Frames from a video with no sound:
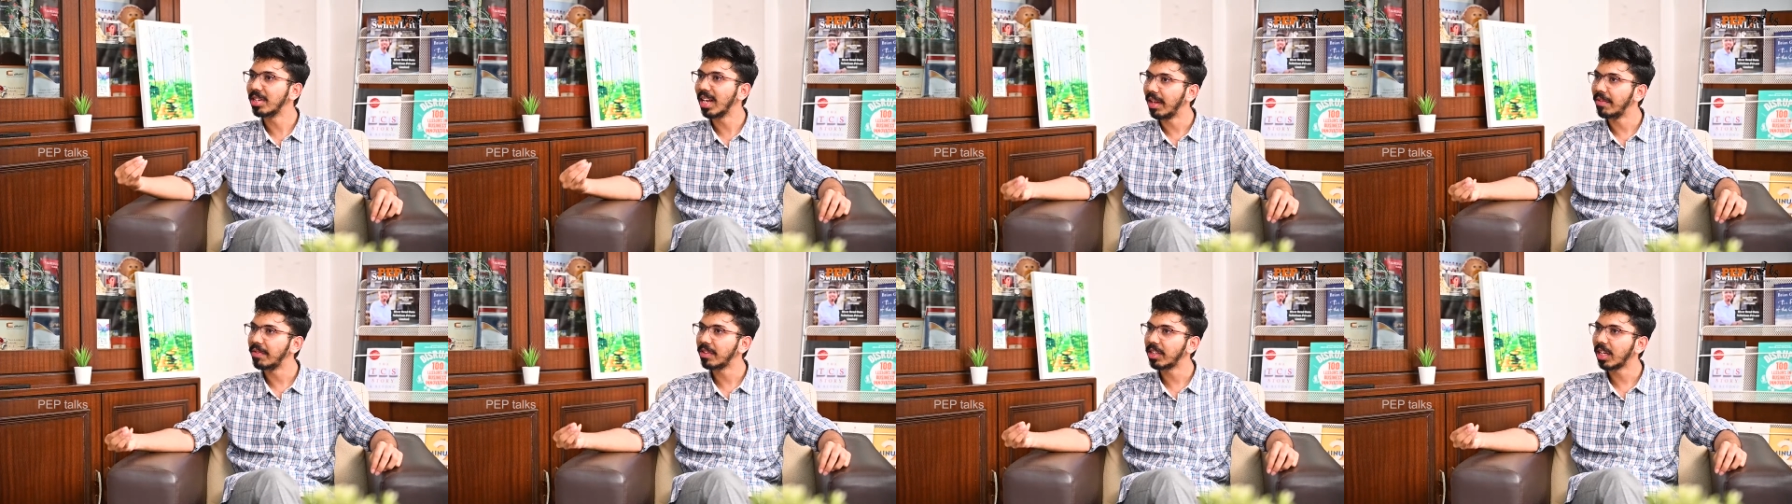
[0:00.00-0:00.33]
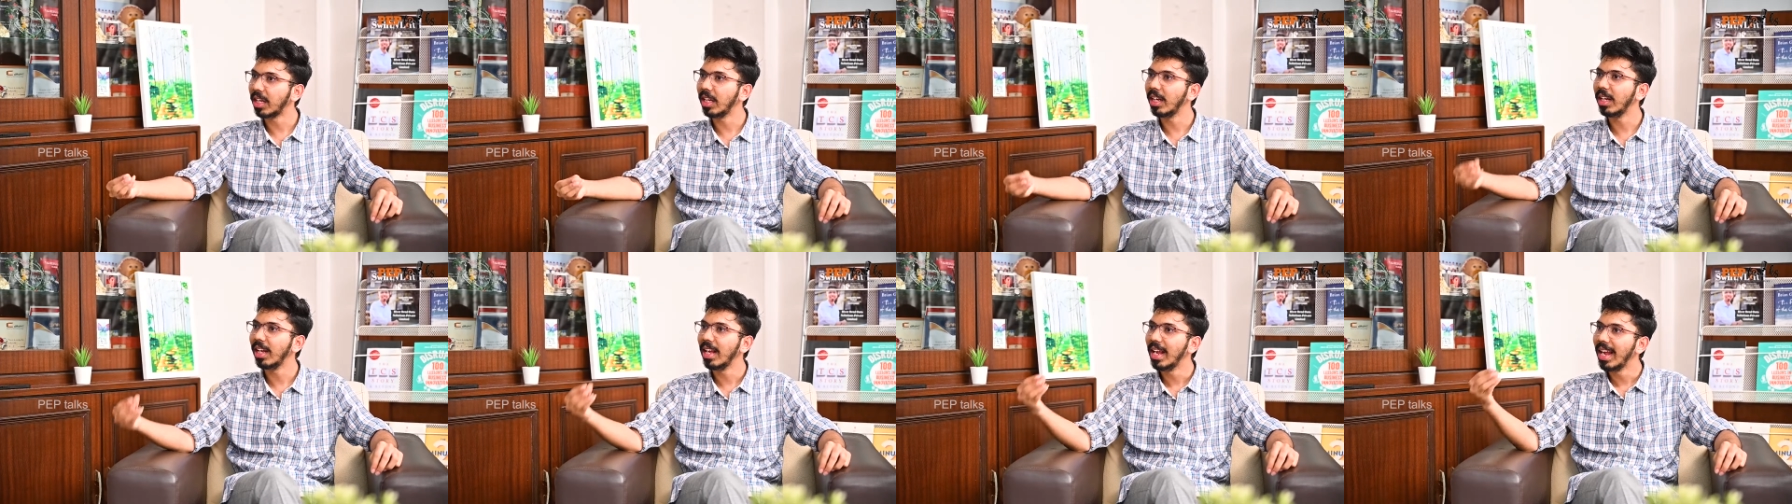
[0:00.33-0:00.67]

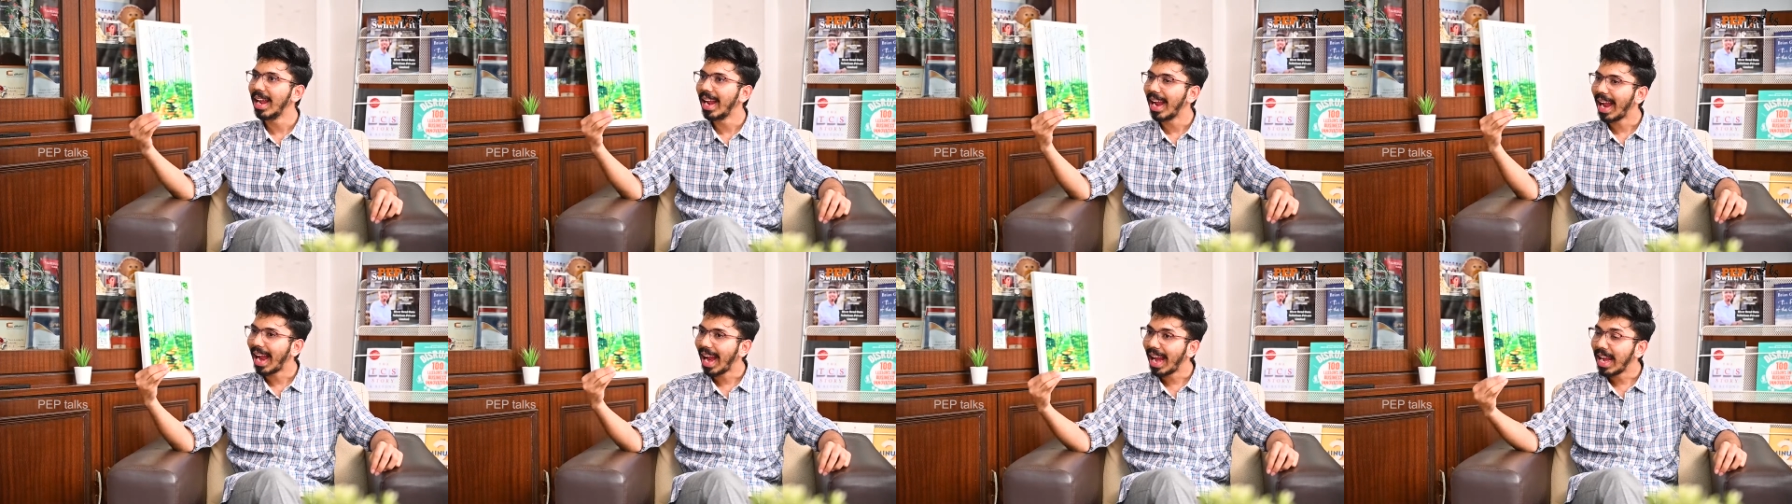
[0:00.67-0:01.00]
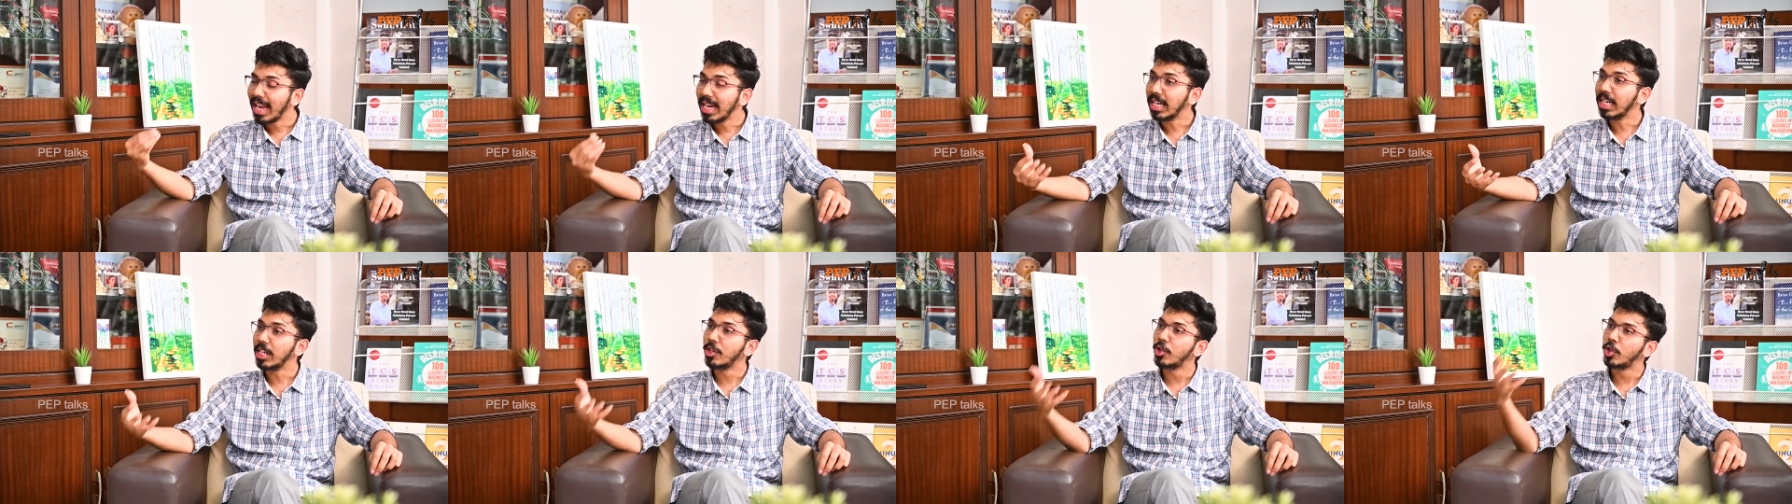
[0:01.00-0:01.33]
lifestyle
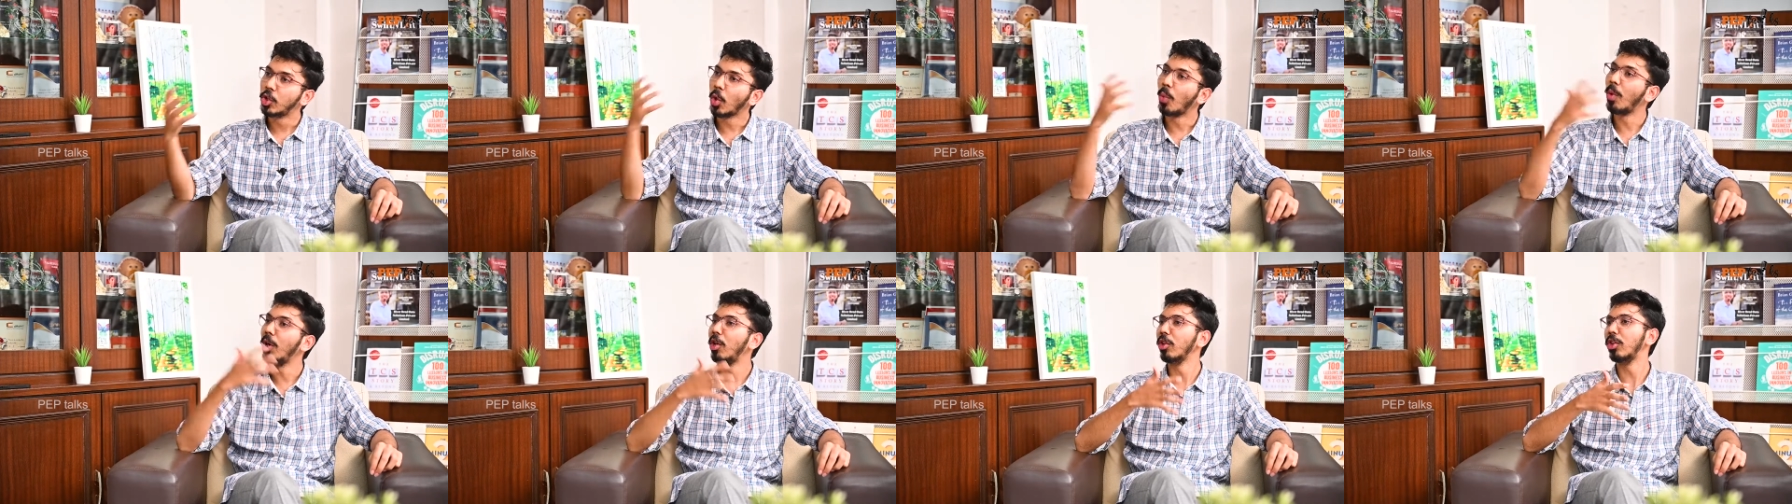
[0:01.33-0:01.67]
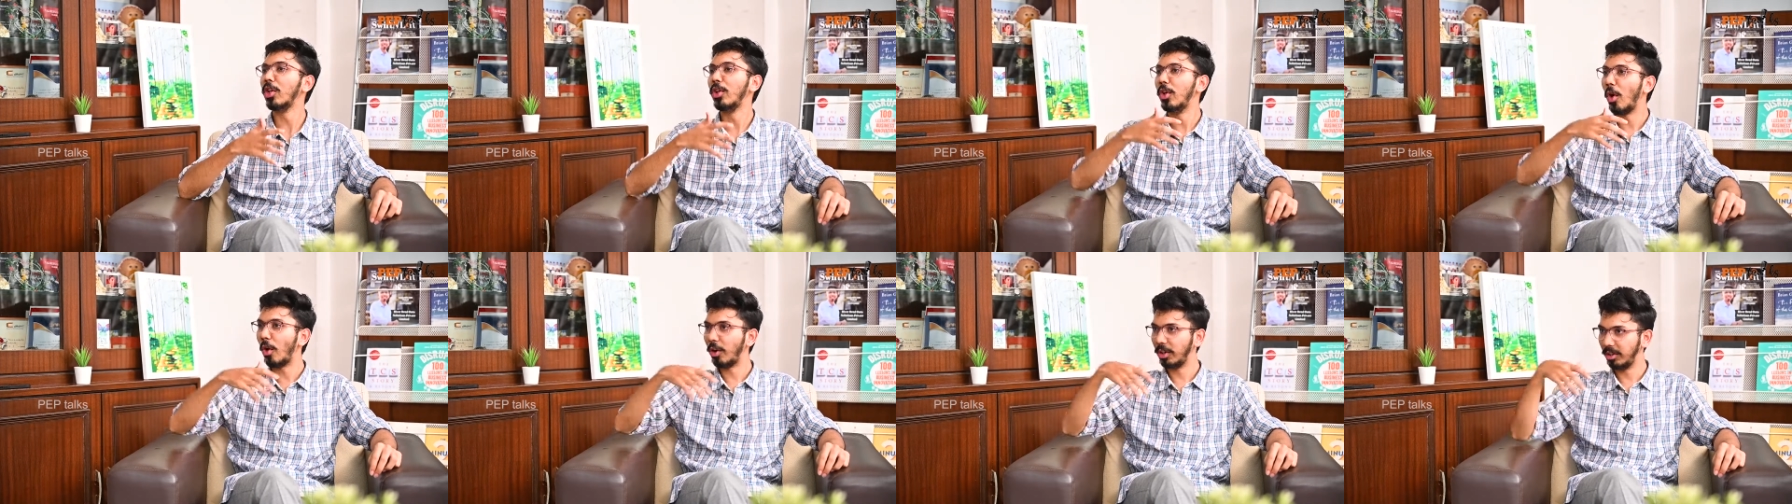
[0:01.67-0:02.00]
and show it to the
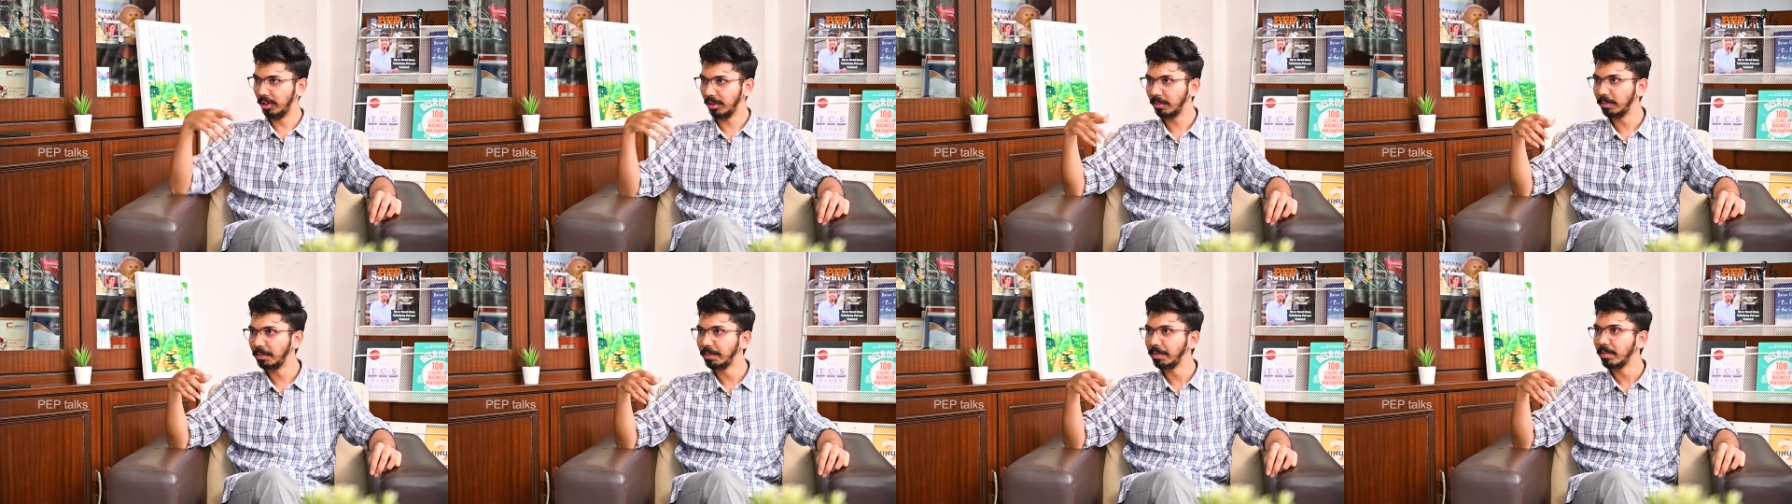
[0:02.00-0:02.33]
doctor.